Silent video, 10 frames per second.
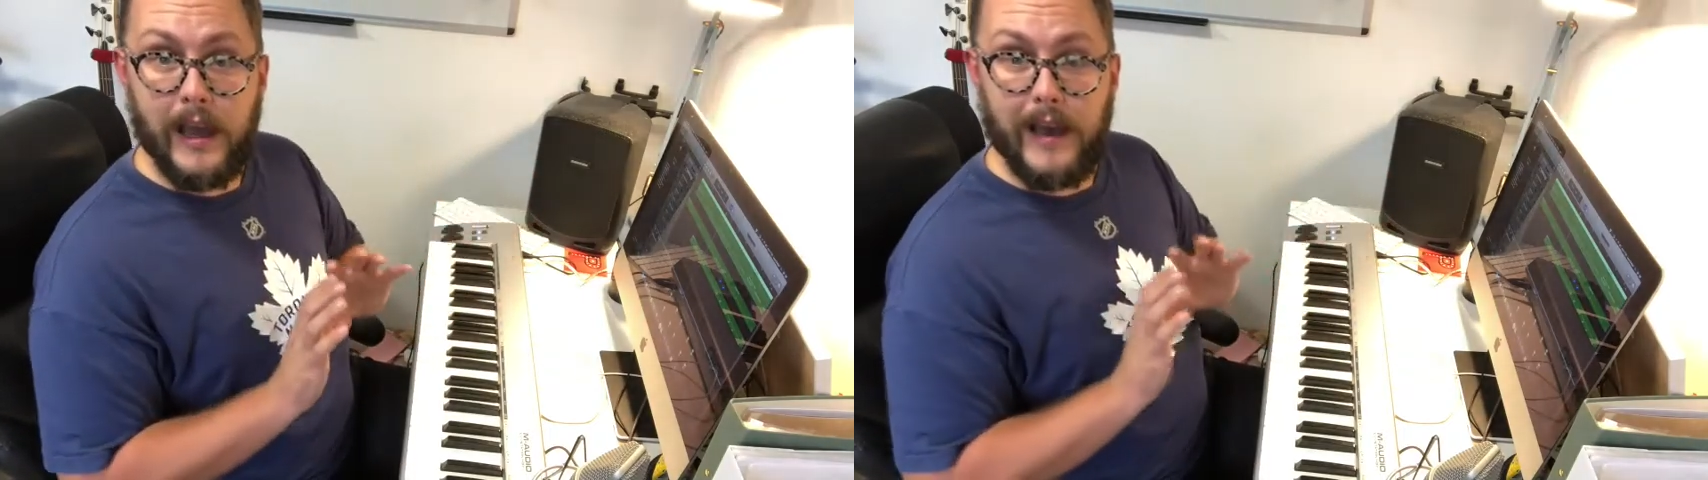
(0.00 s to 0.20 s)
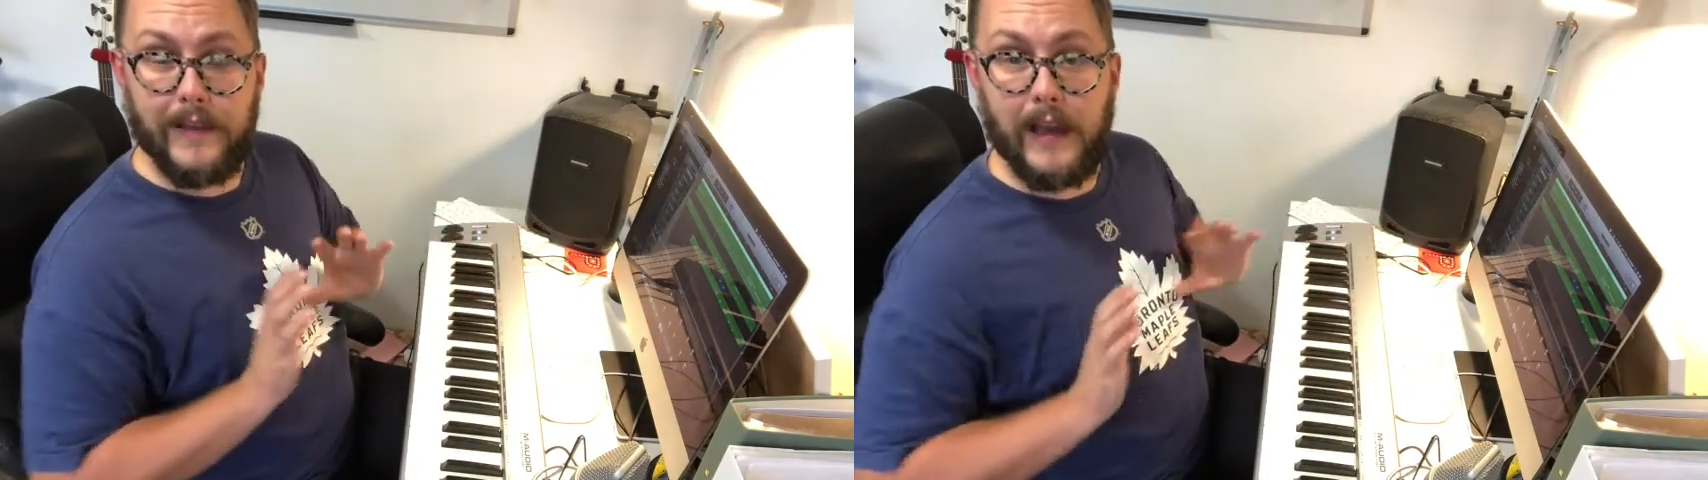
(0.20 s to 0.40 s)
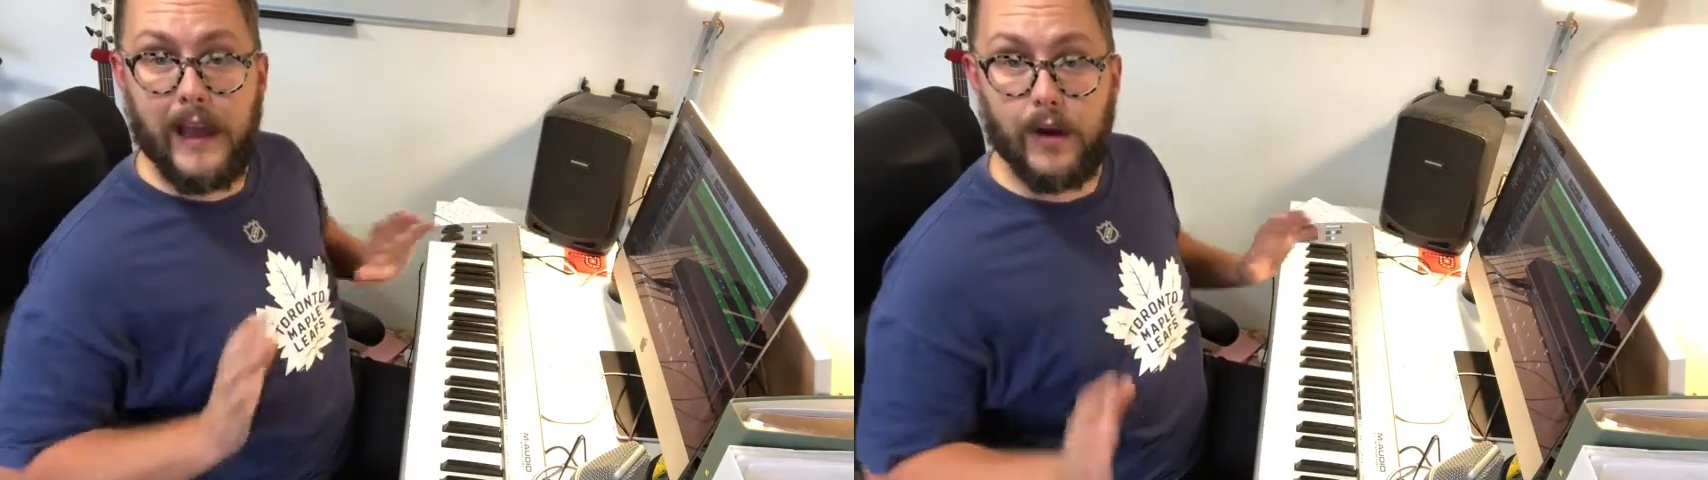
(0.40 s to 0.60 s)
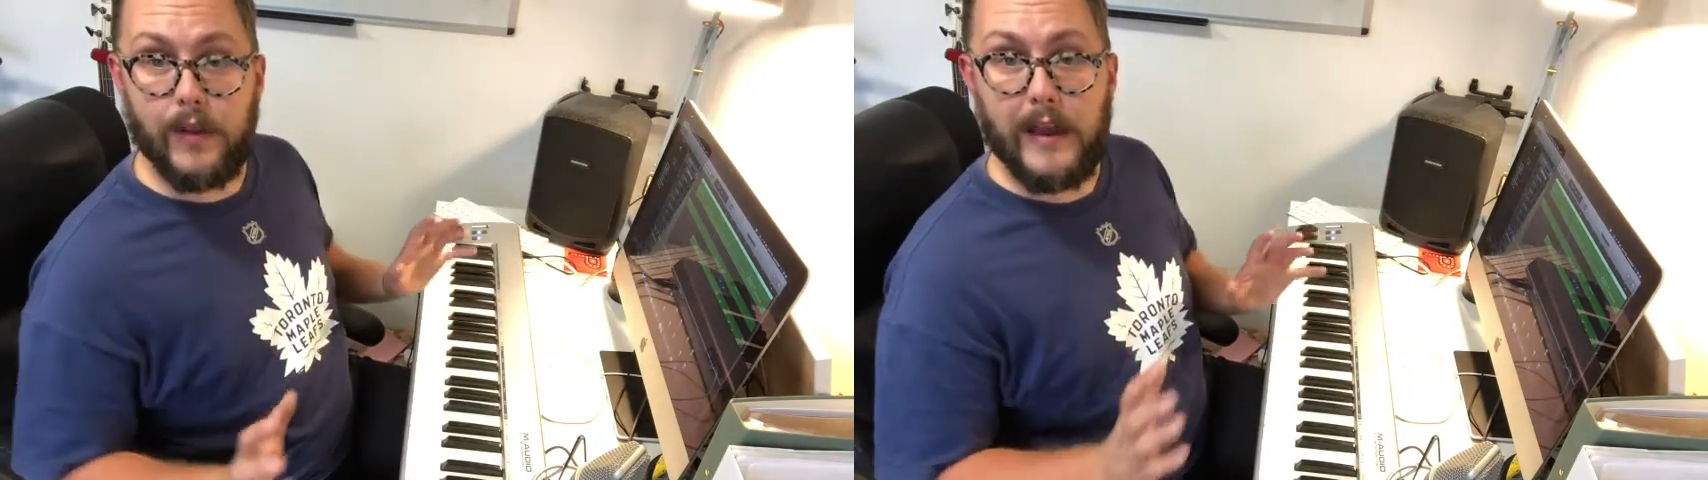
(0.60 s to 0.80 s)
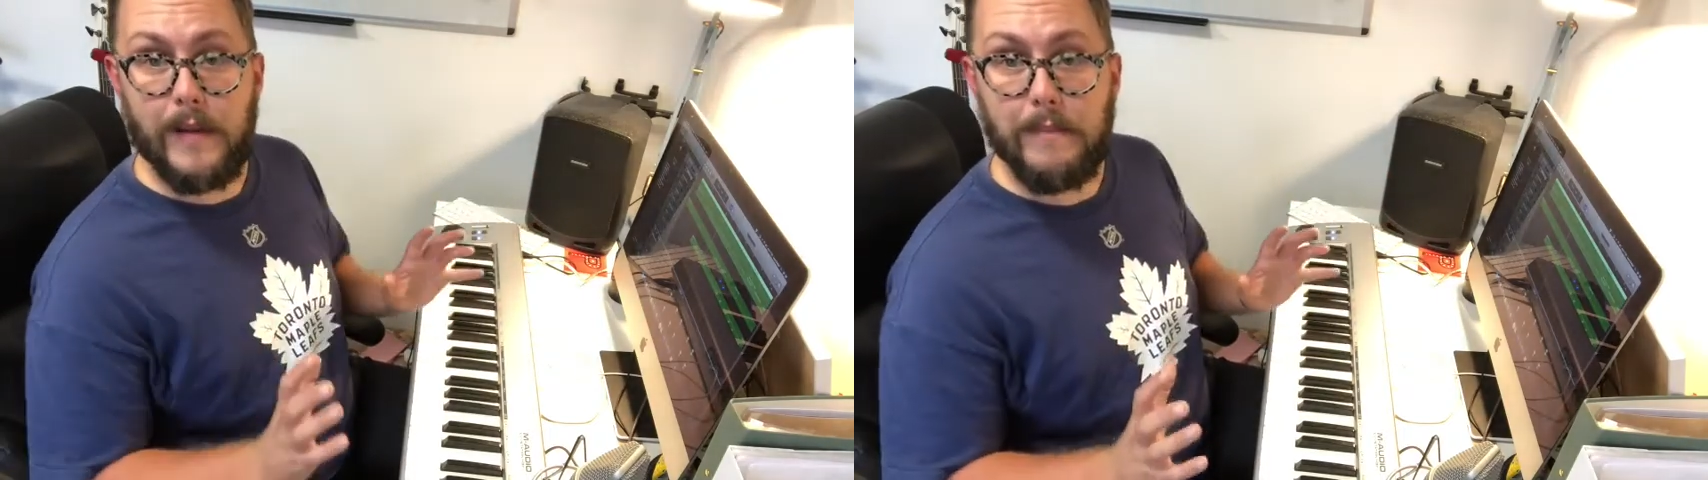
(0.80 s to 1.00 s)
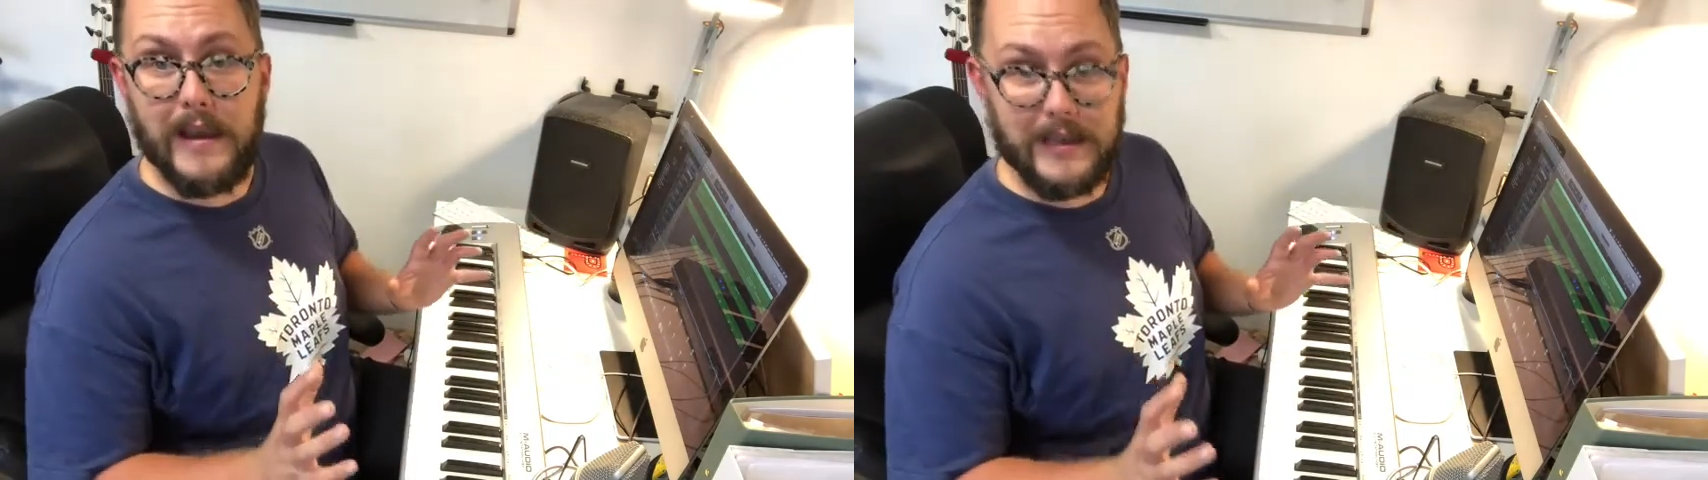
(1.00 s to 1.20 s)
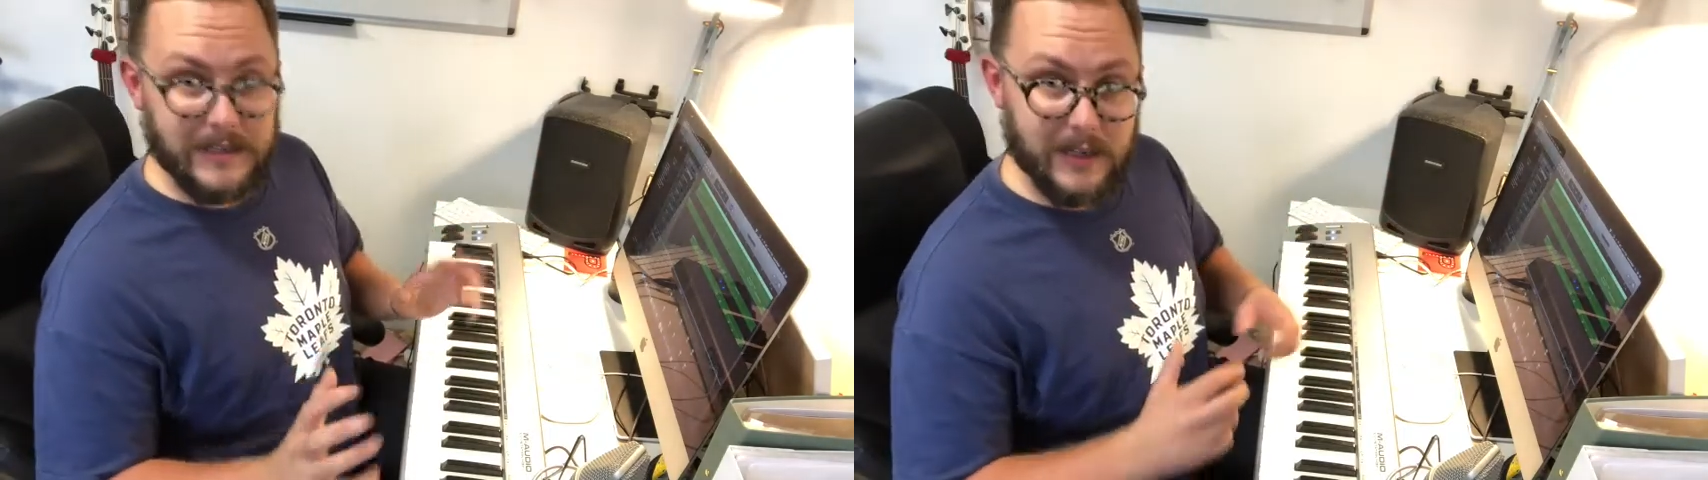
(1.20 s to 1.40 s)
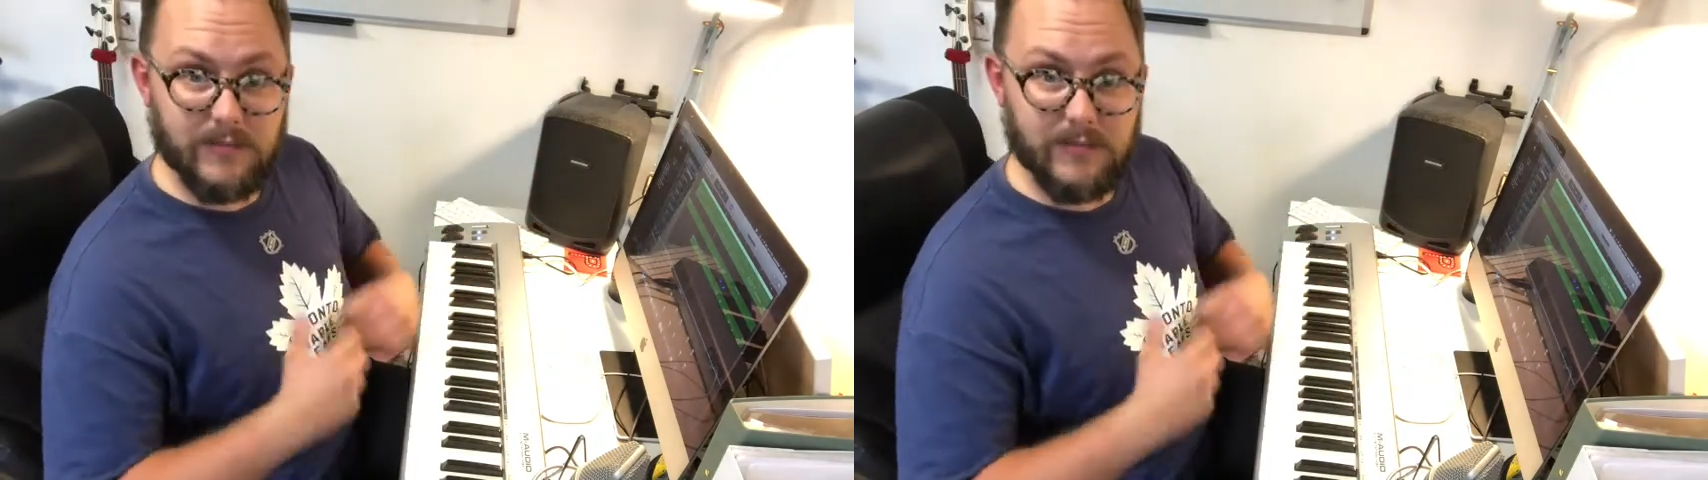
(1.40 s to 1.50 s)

and how they are made and